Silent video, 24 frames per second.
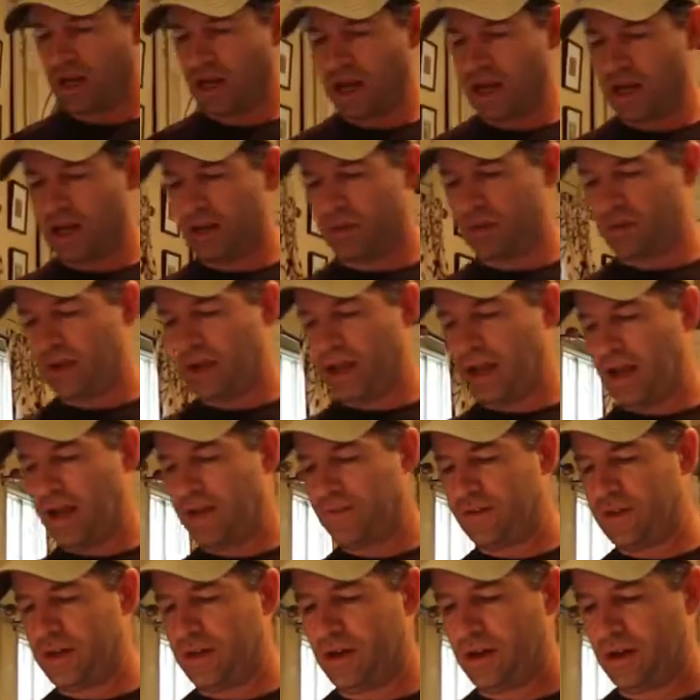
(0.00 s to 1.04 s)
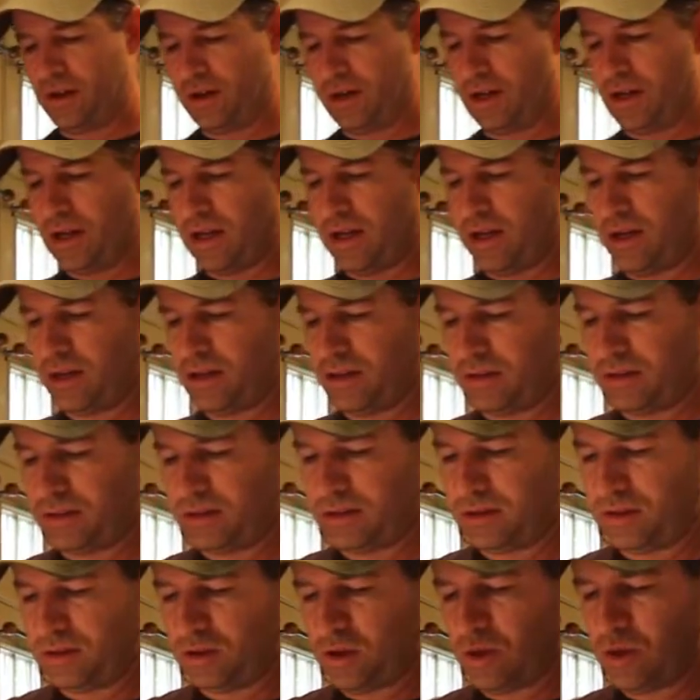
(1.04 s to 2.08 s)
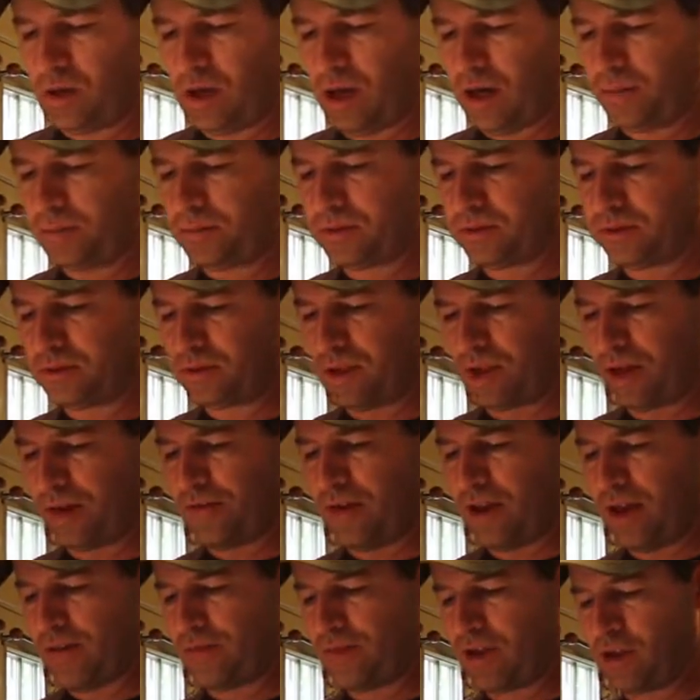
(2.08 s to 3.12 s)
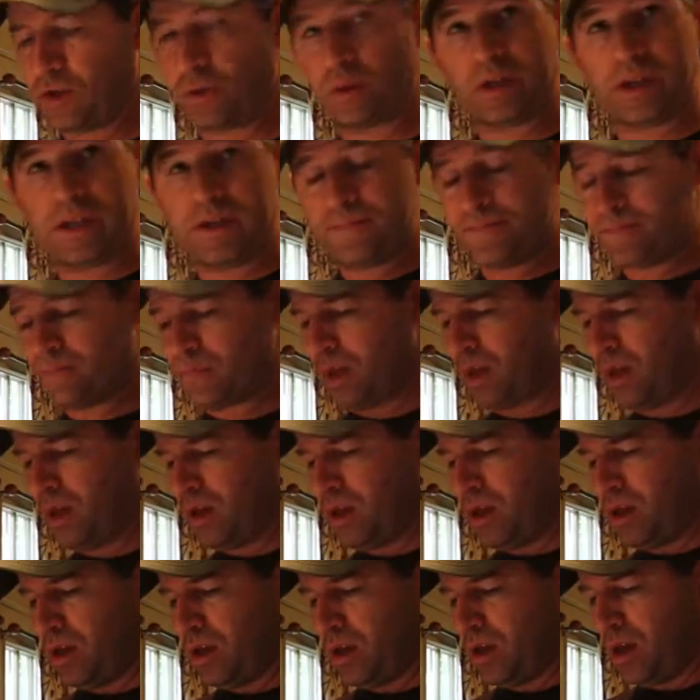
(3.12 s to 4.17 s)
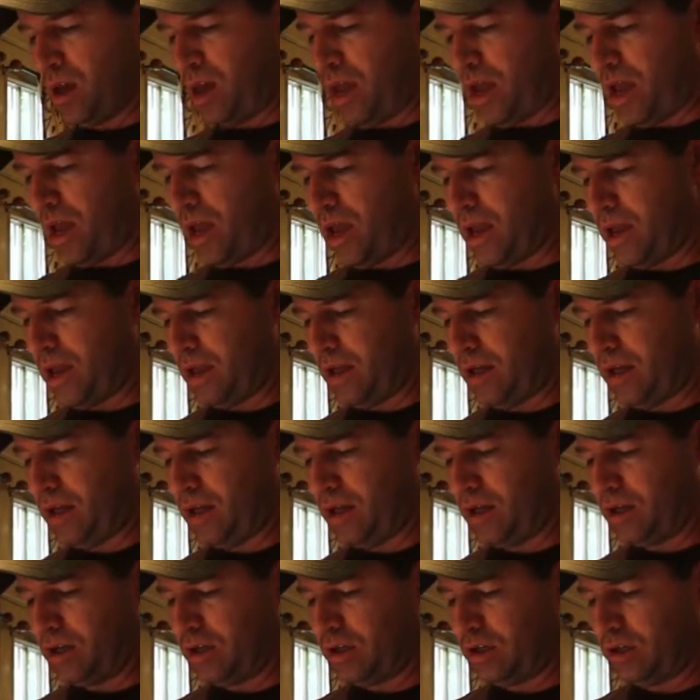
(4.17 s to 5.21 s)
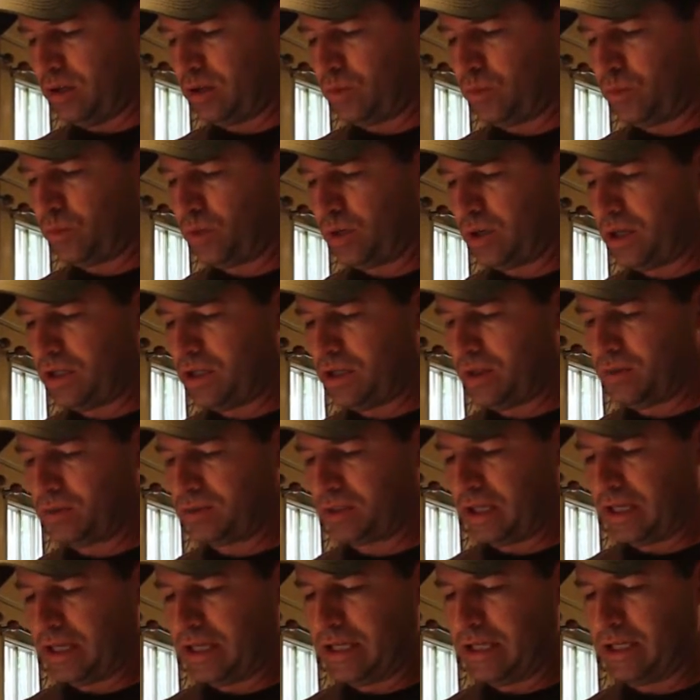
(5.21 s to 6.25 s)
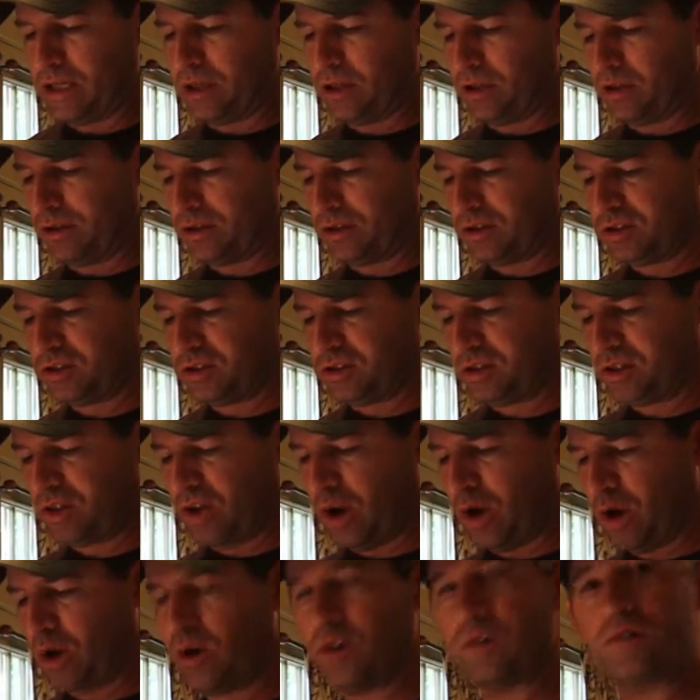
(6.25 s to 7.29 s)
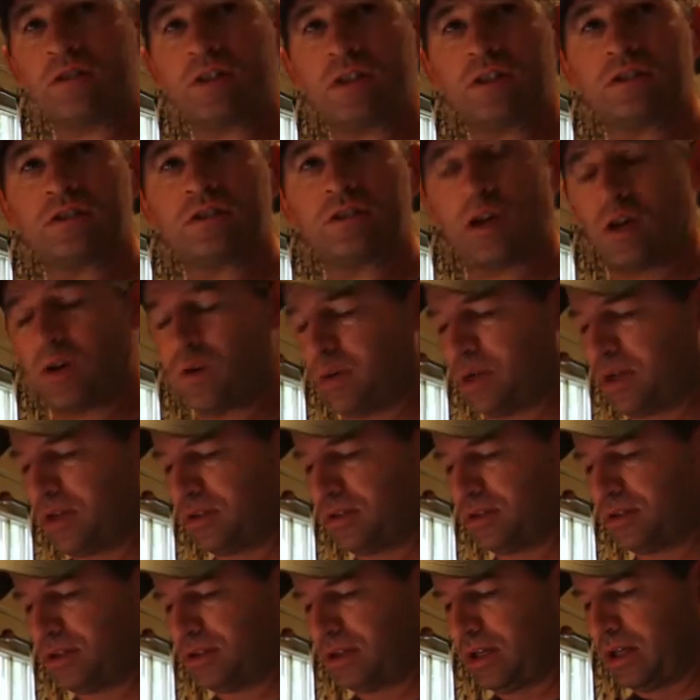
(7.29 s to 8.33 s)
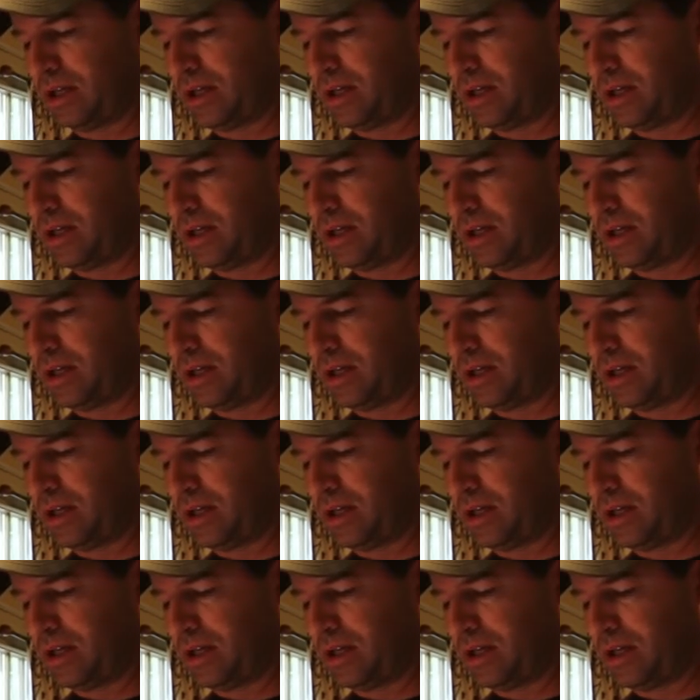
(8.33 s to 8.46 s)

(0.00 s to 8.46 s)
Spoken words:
And what I have here is 2 cups of heavy cream. And what I did was I heated it on the stove just so it's